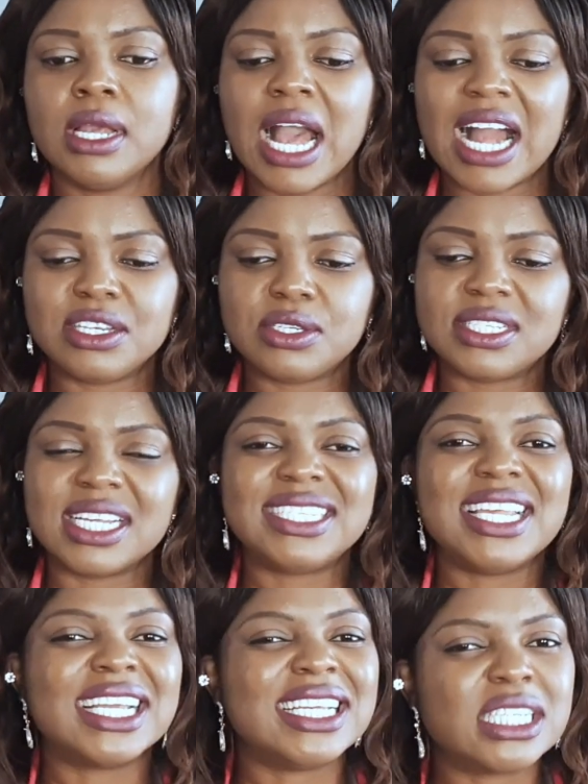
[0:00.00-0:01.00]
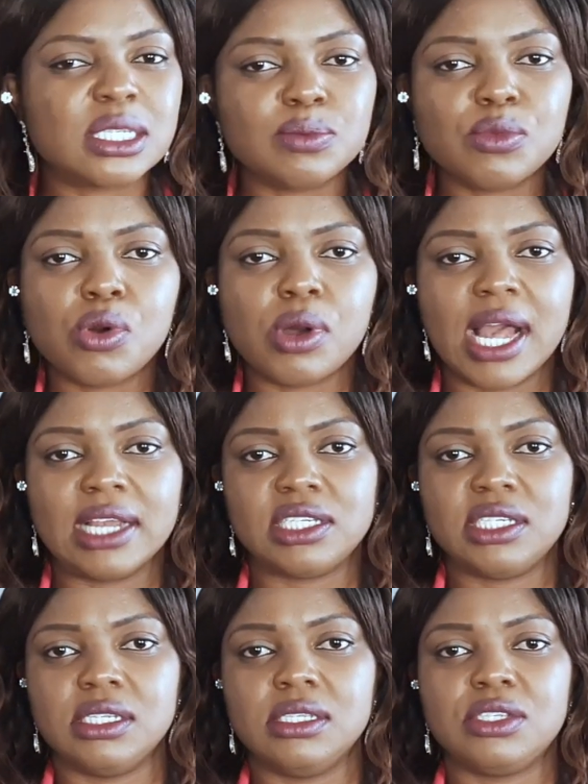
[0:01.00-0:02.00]
and to start taking small
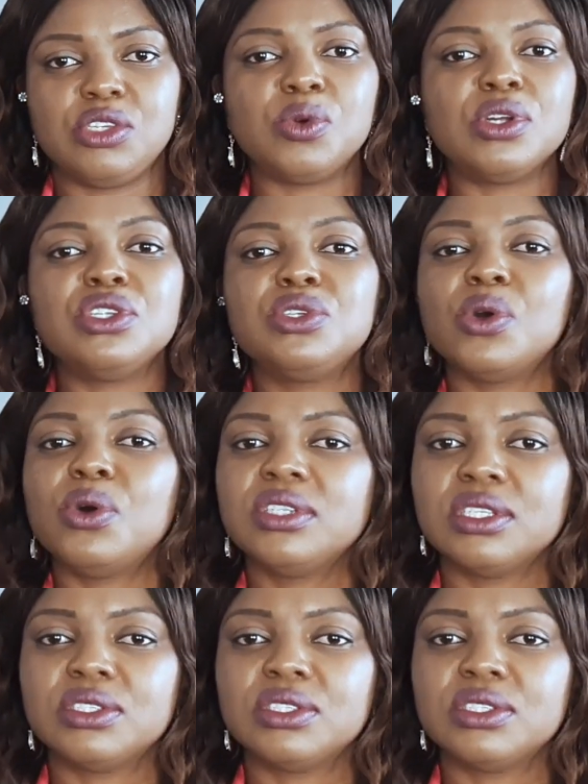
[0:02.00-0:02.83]
actions. You want to own a